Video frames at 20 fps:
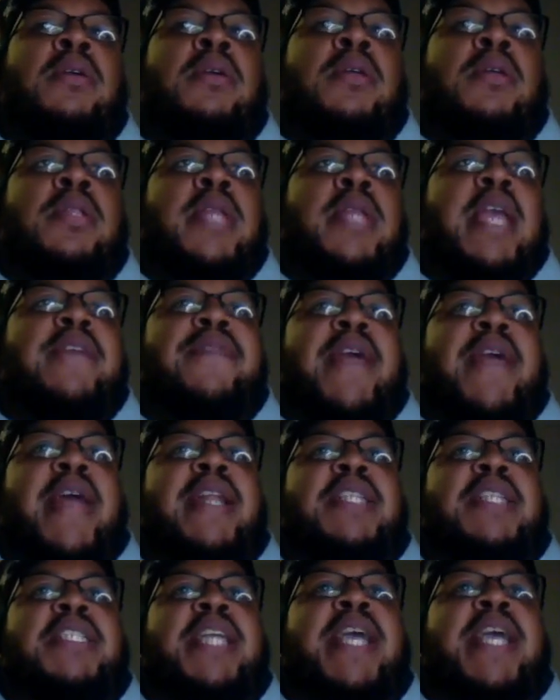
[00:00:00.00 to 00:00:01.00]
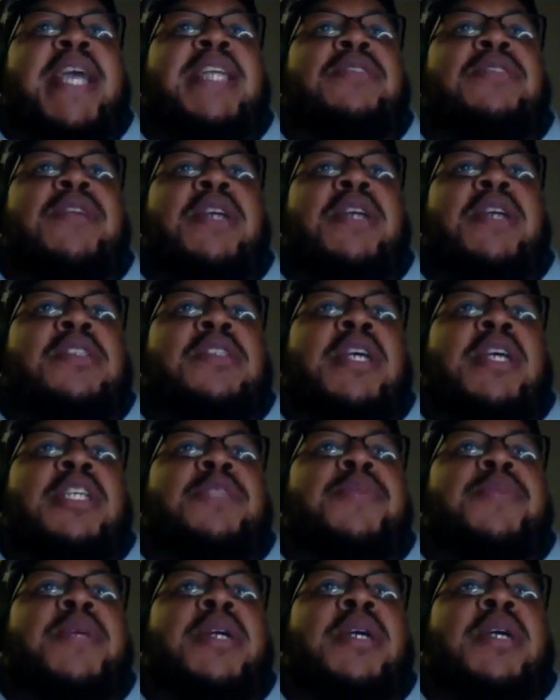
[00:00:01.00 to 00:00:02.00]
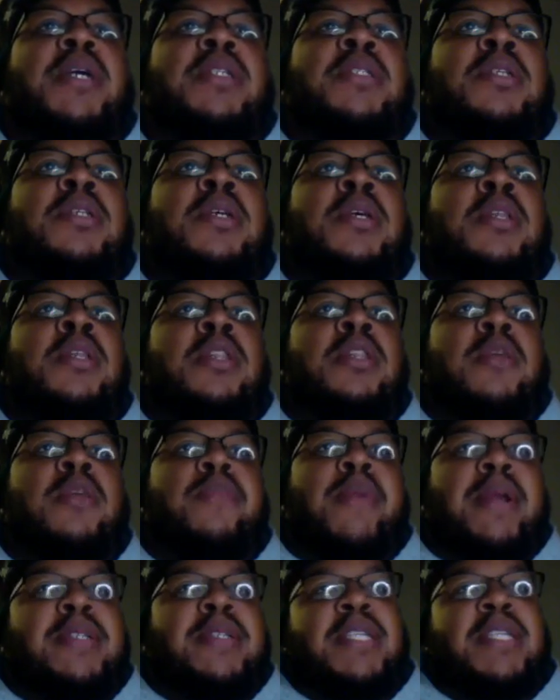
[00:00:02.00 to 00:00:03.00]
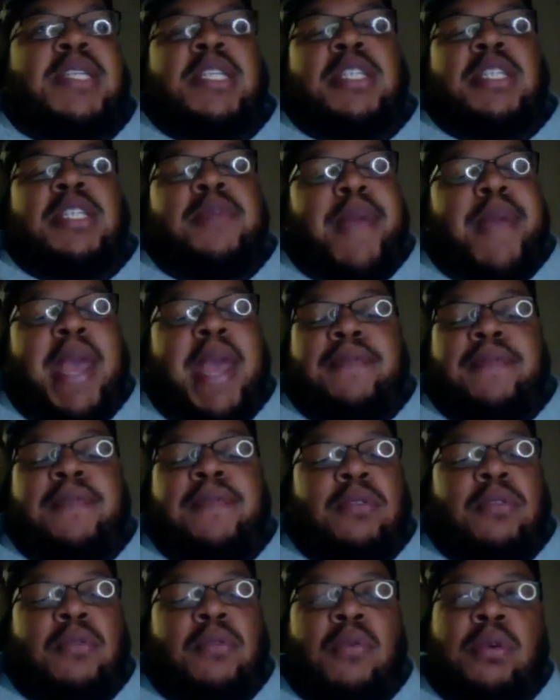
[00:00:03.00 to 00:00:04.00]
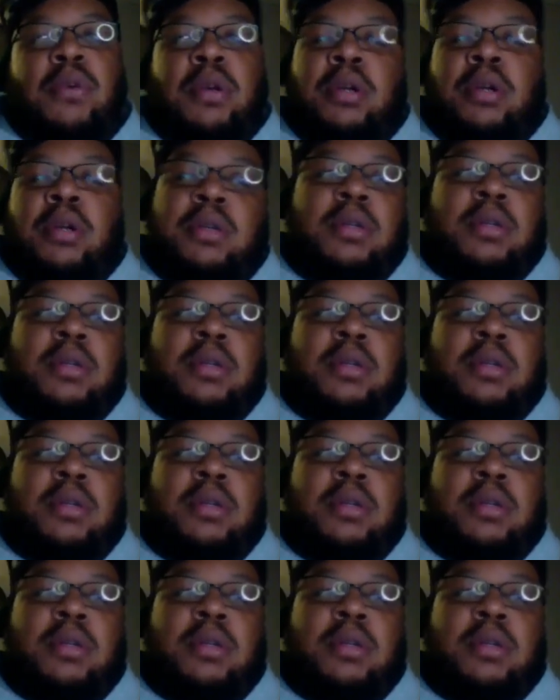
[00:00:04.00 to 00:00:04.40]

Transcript: they even had a chance to yesterday is because the Browns had such a bad fourth quarter.